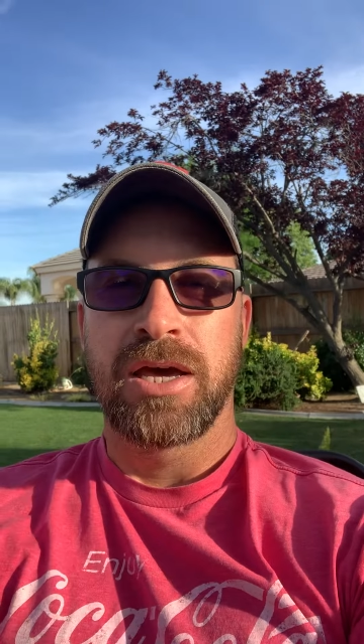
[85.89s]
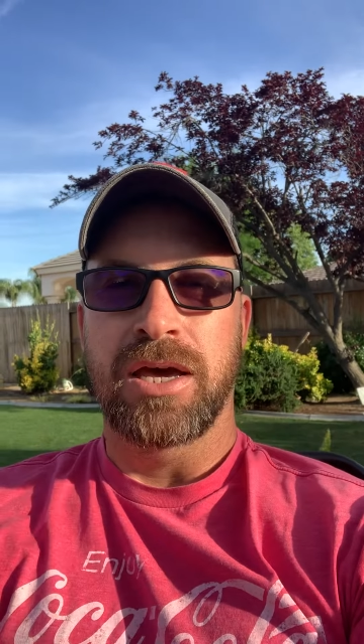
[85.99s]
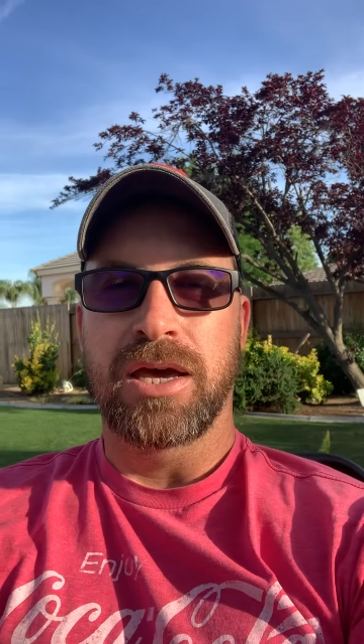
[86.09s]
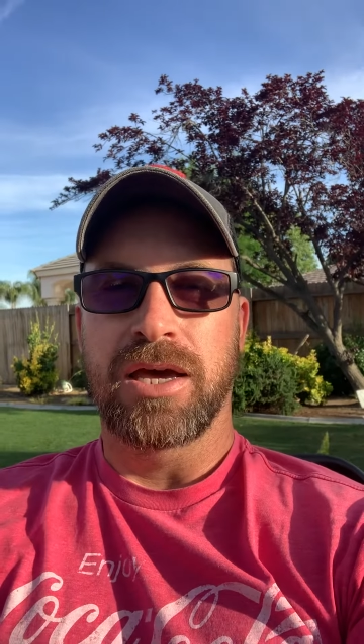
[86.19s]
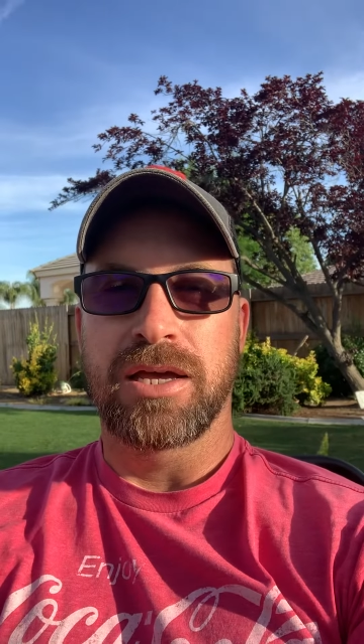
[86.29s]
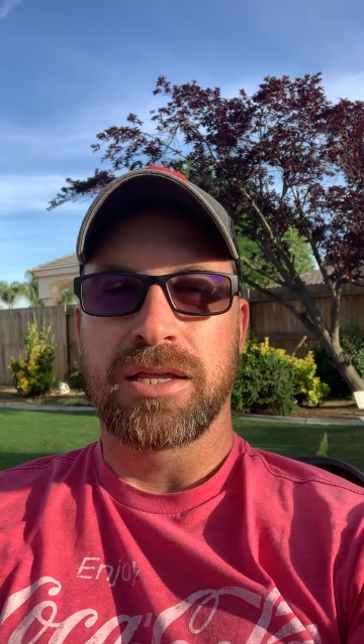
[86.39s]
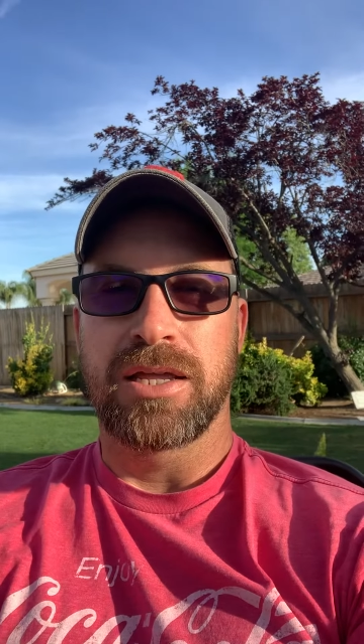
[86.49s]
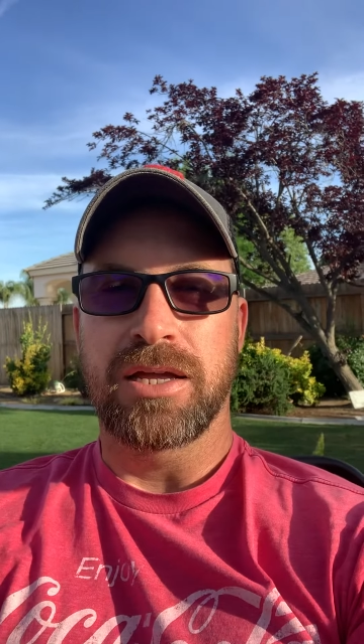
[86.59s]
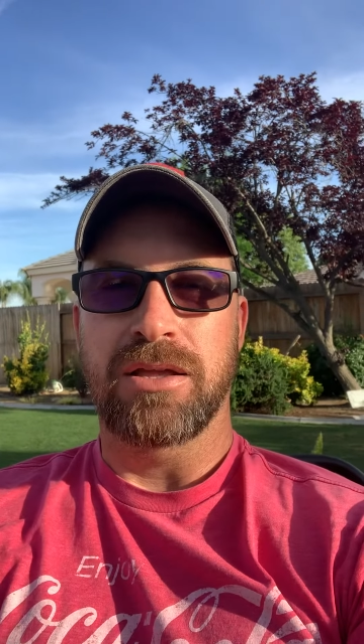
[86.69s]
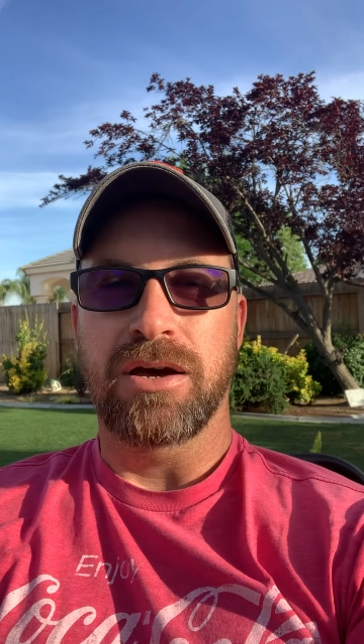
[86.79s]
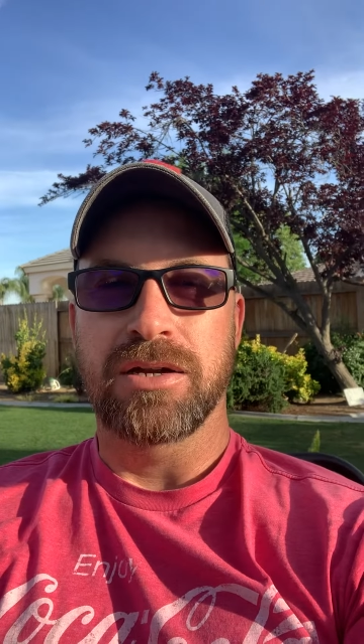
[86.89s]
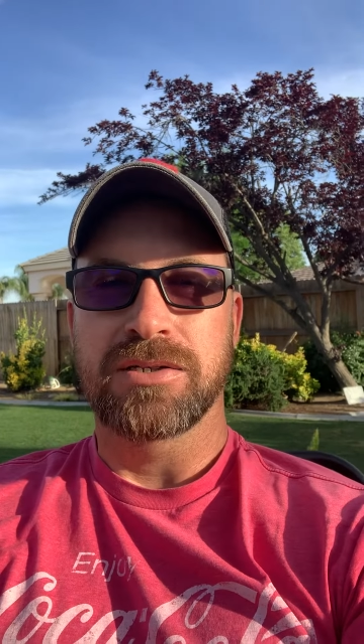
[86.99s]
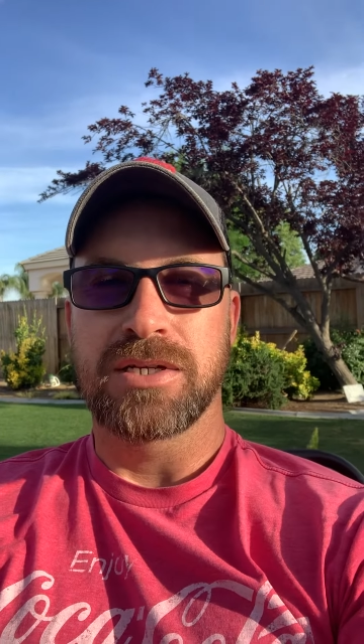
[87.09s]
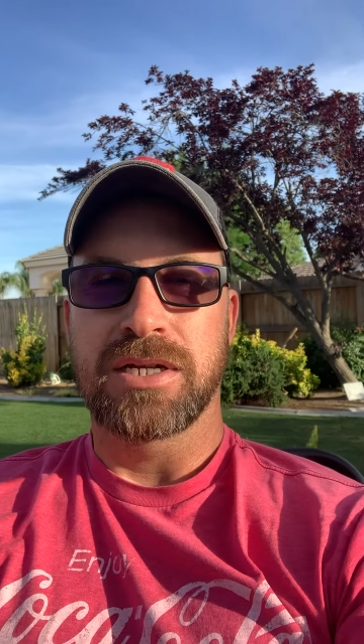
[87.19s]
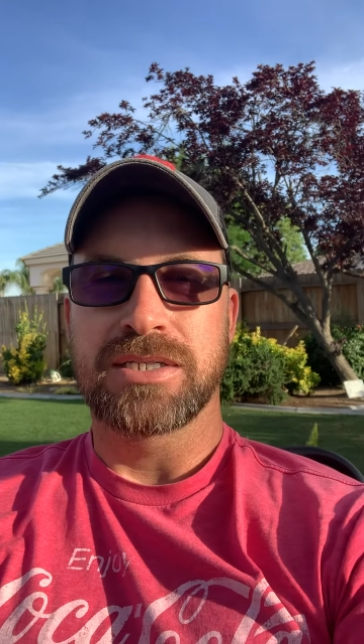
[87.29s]
And that thought is
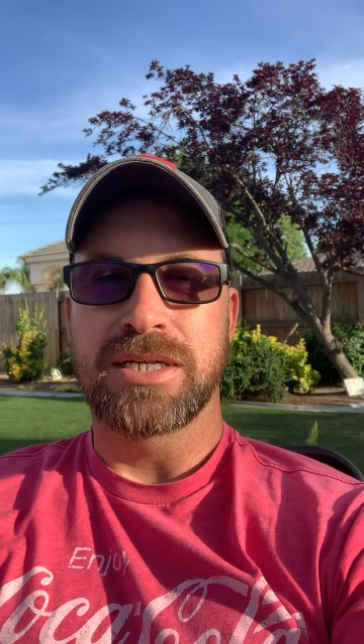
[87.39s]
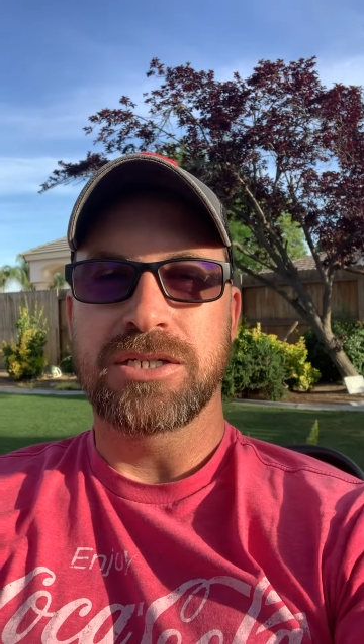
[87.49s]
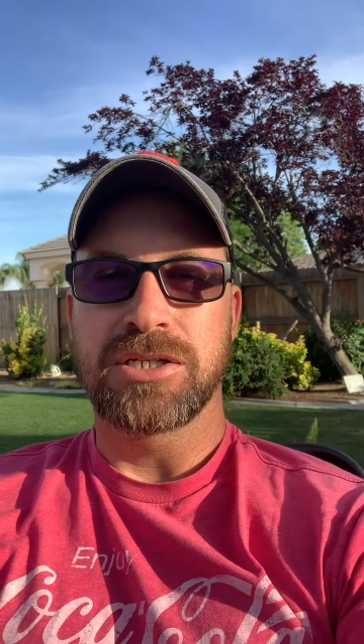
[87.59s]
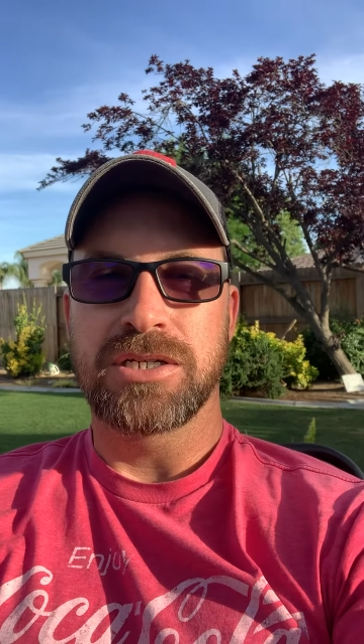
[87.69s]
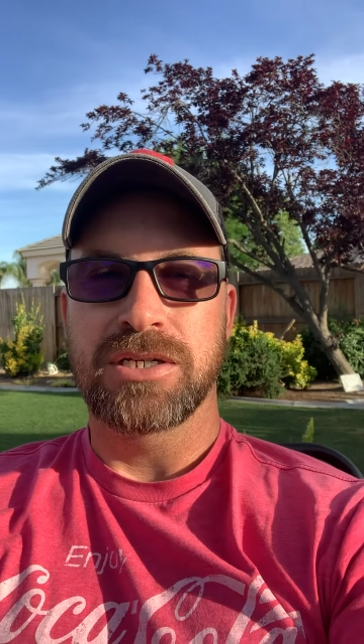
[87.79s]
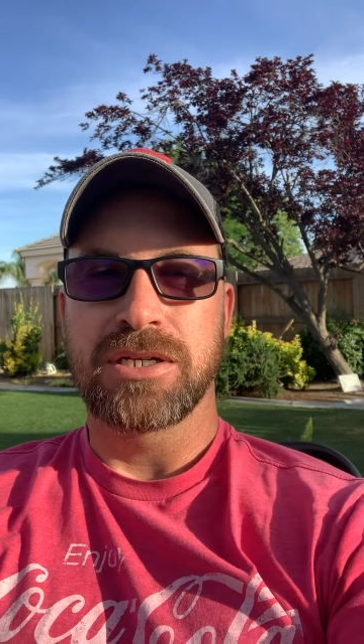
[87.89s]
that teaching